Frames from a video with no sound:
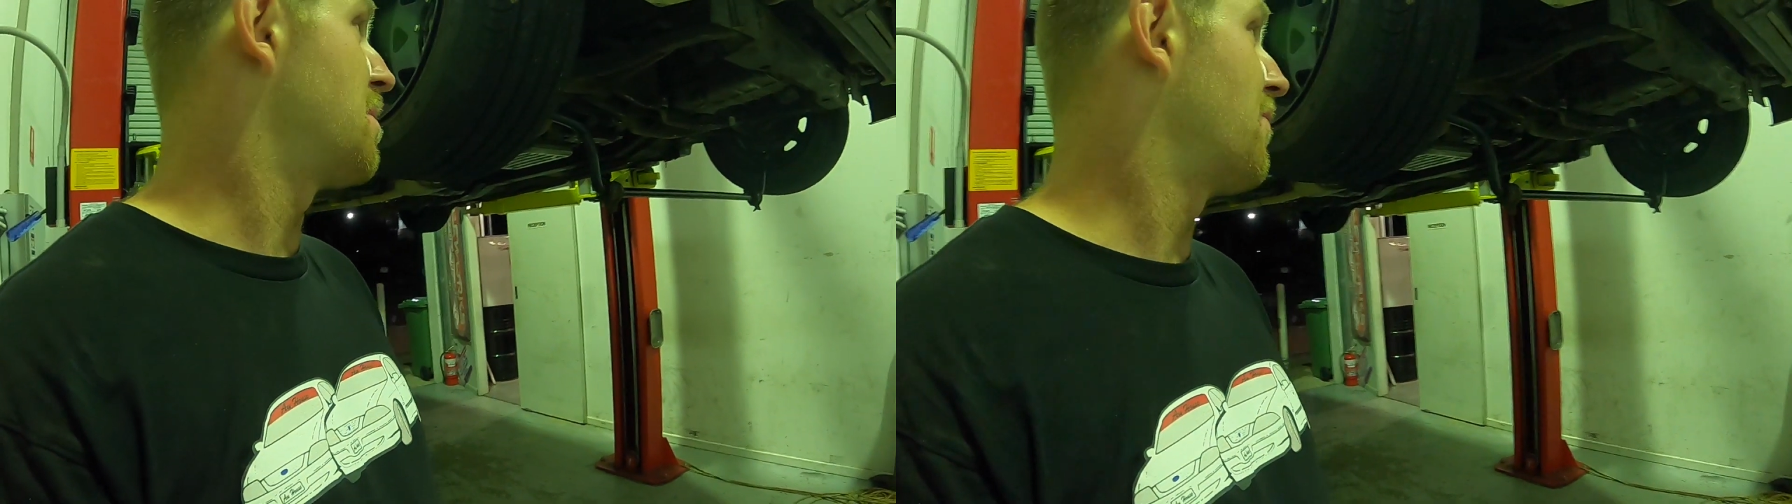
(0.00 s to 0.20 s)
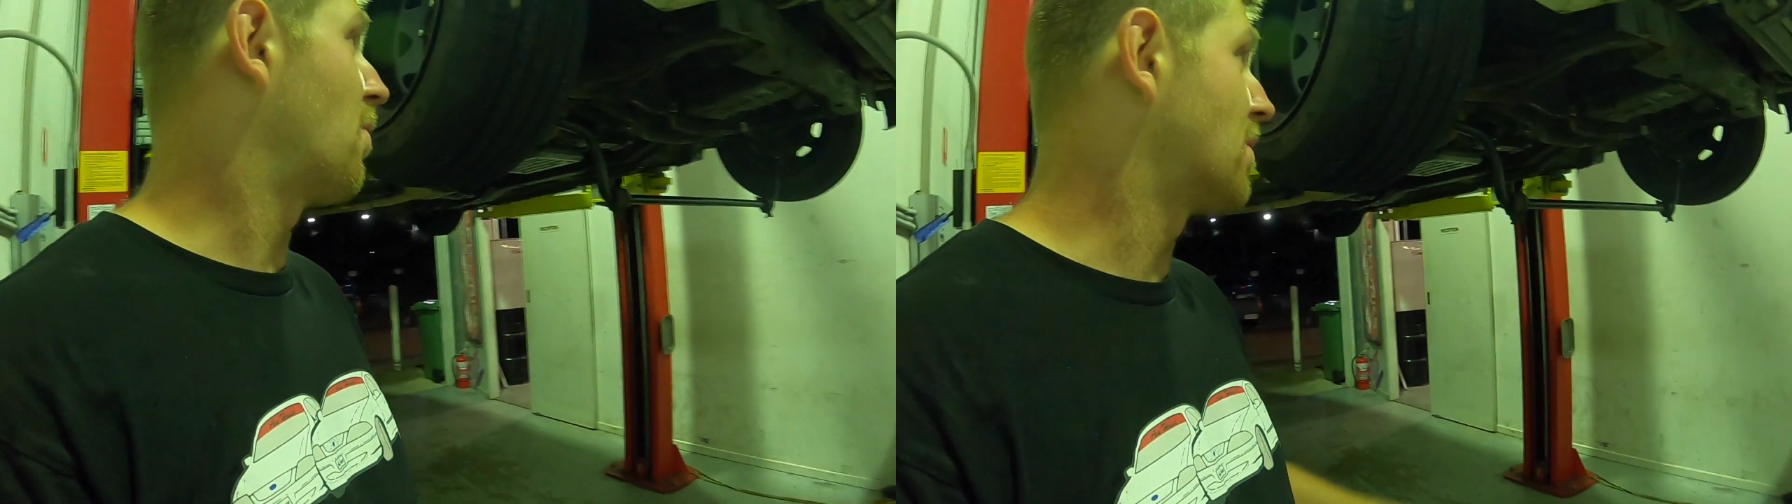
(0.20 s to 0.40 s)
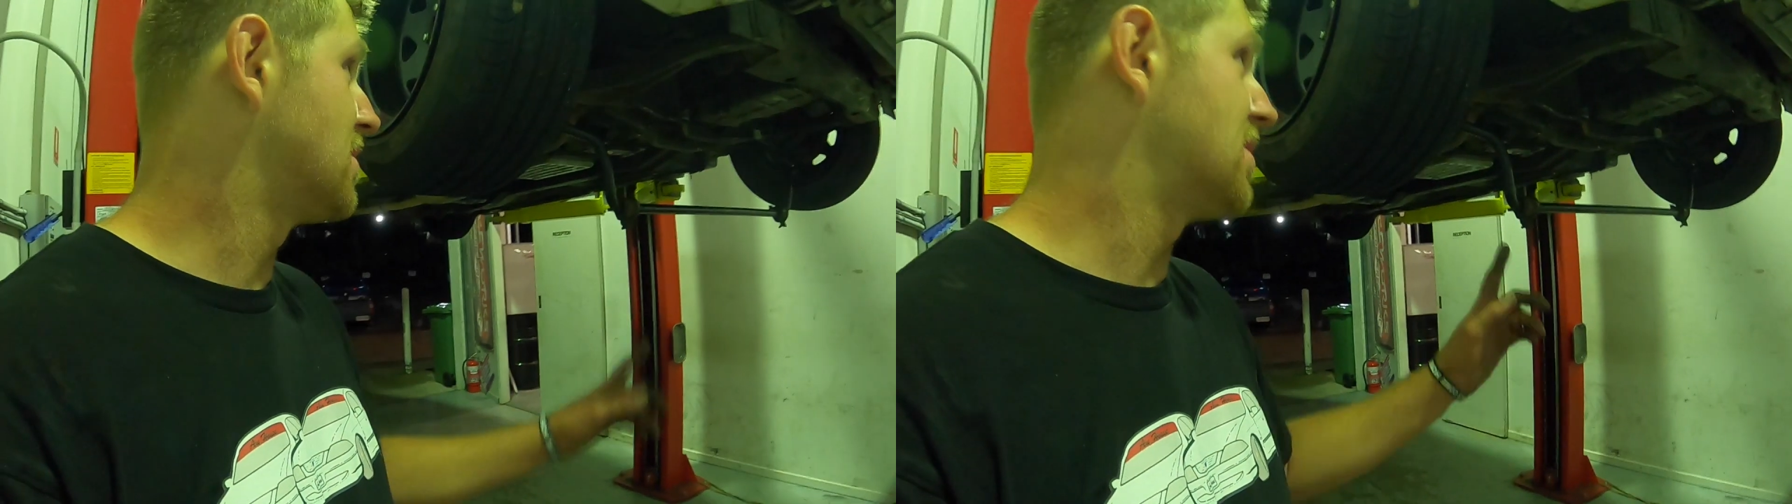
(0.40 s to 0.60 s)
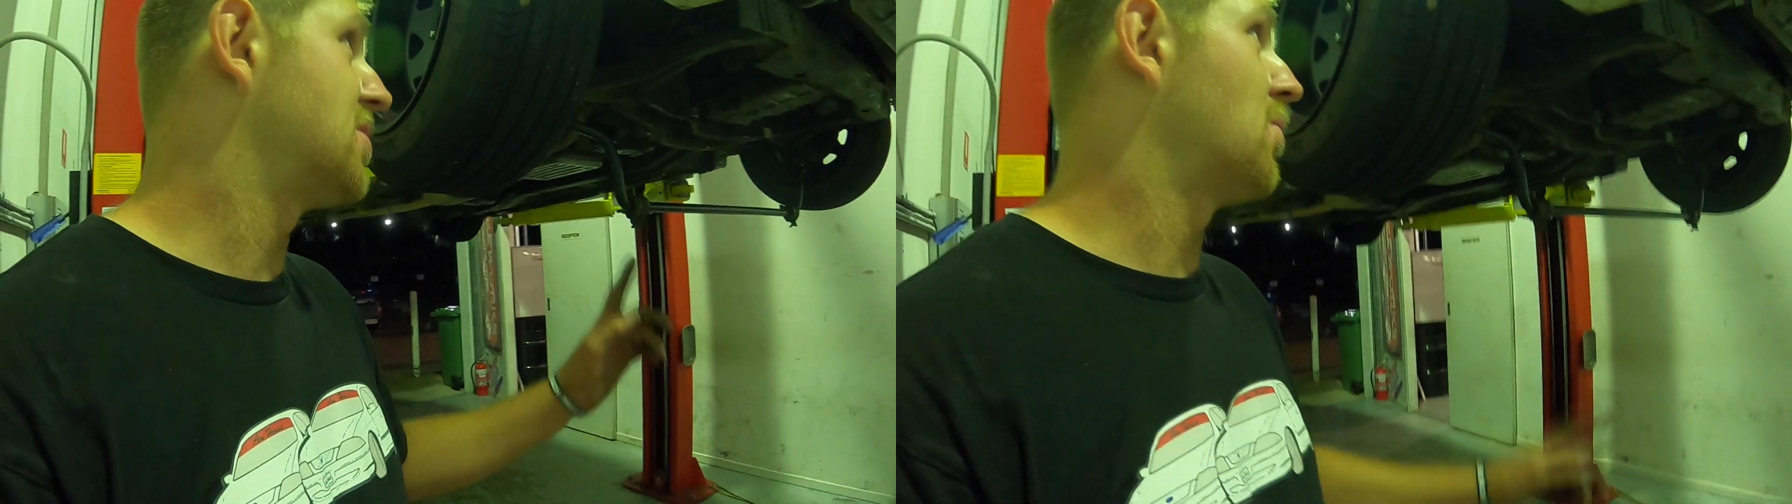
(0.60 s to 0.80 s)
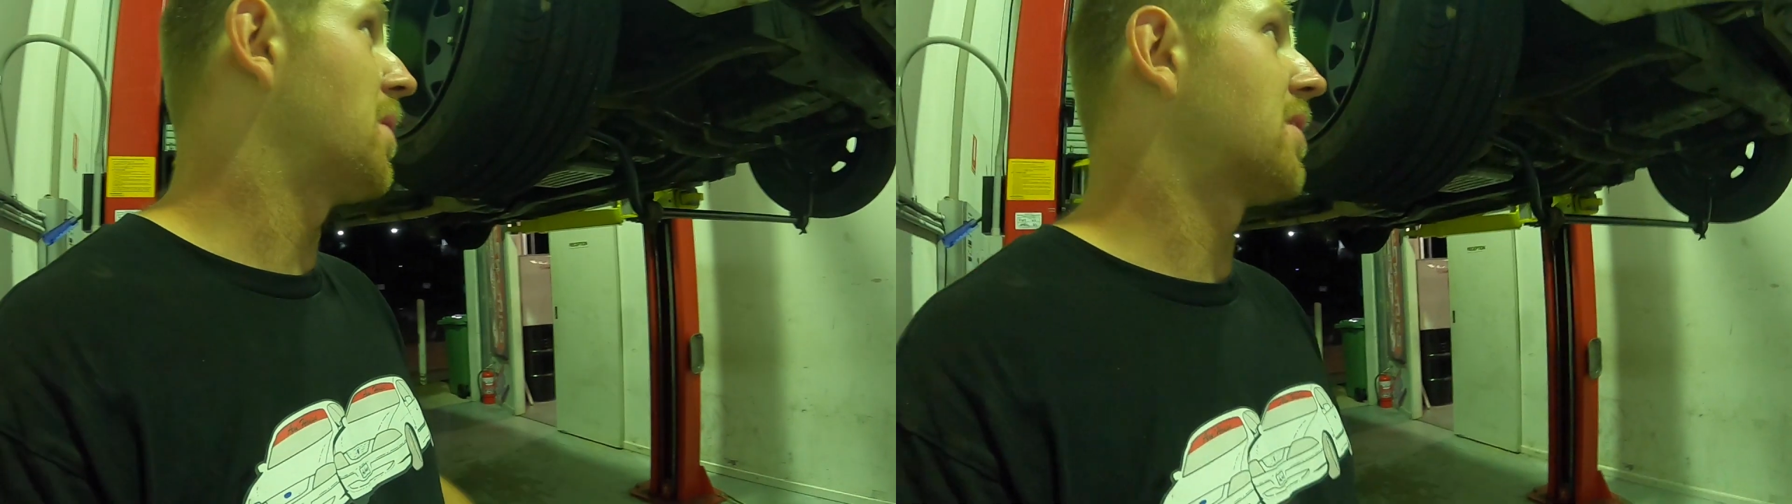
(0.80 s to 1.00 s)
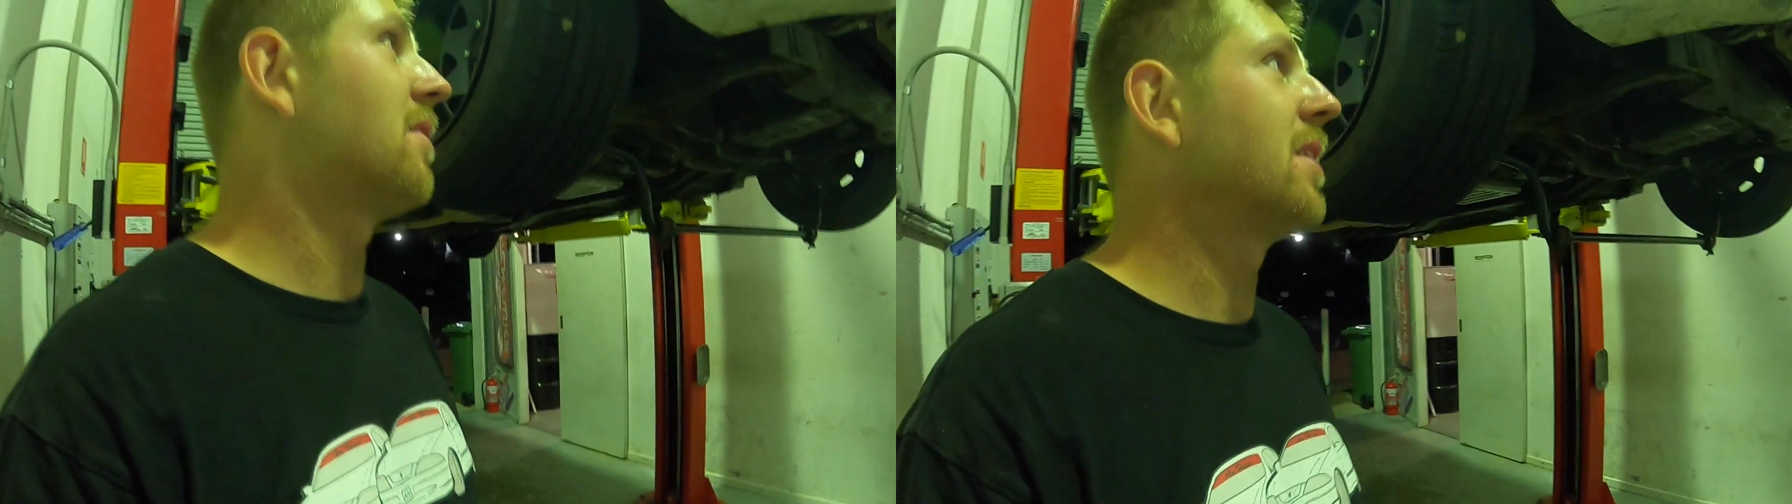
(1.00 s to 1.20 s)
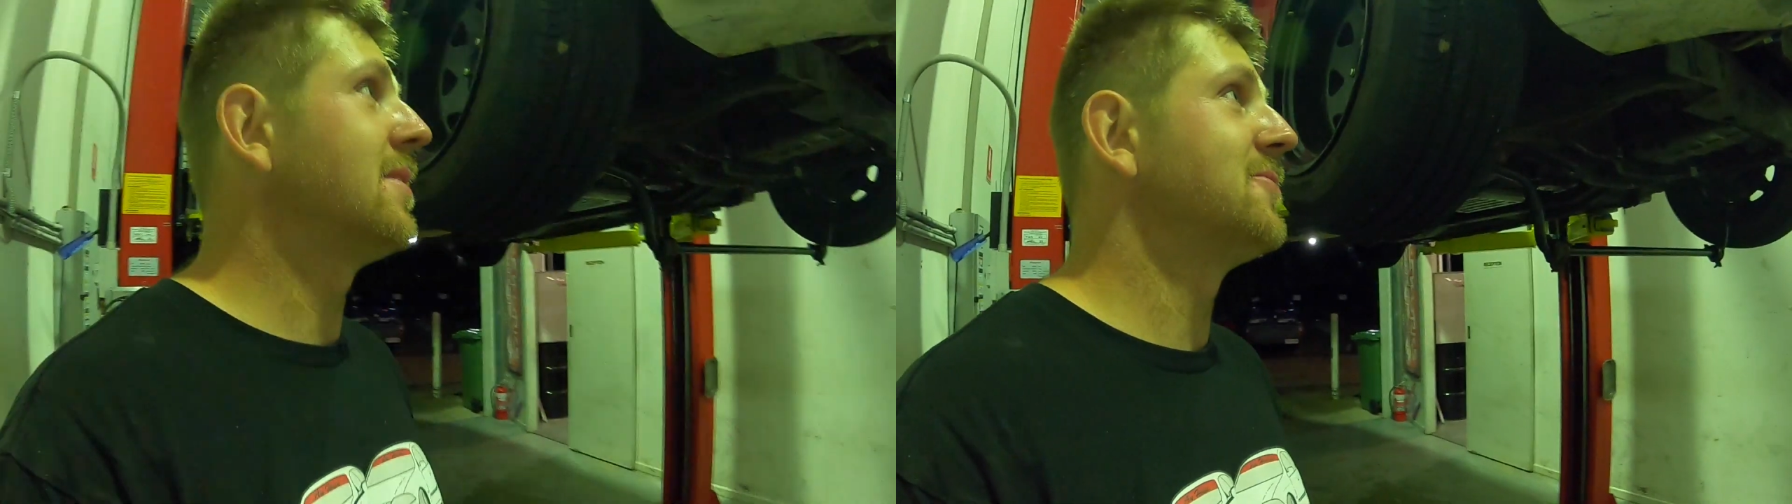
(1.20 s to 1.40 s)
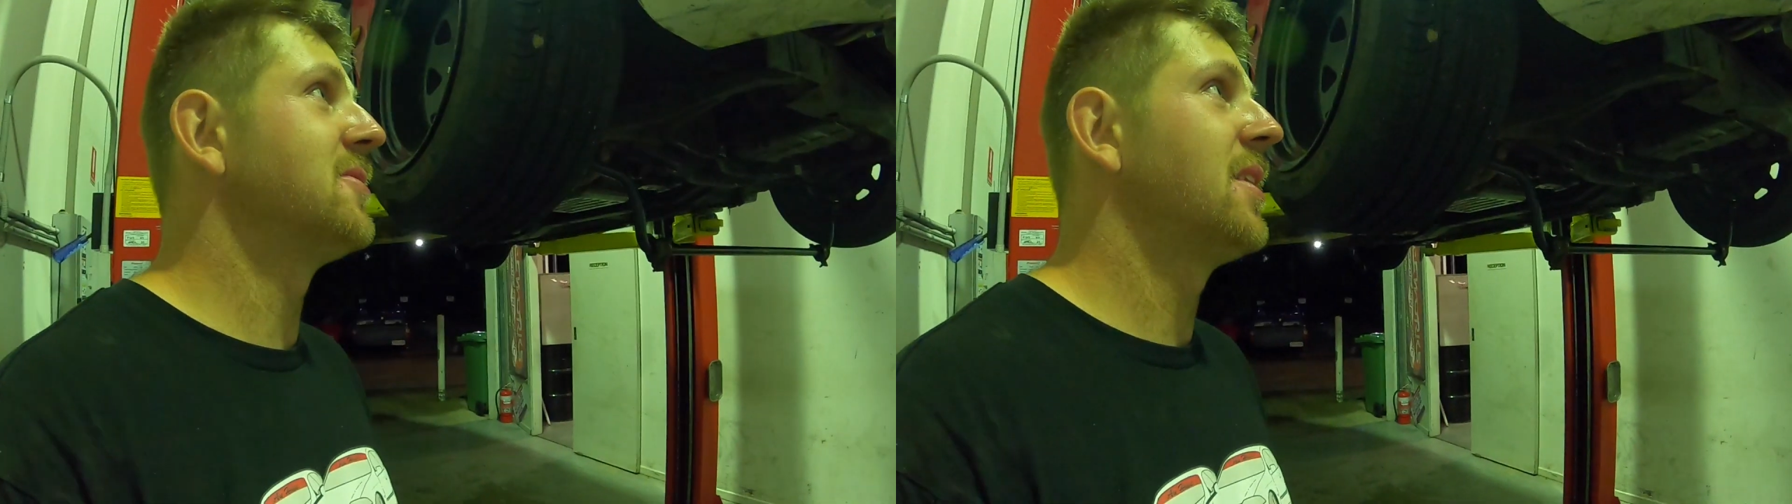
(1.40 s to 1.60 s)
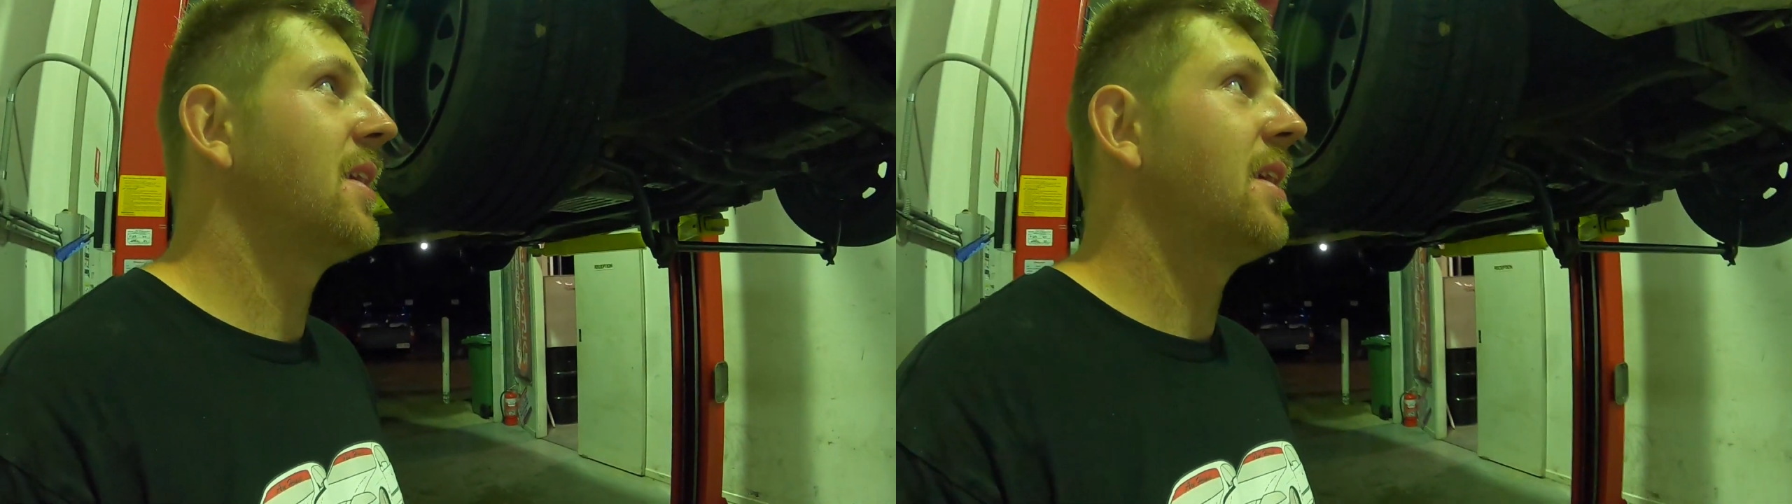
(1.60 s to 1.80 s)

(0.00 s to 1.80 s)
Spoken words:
before because he's still working on his.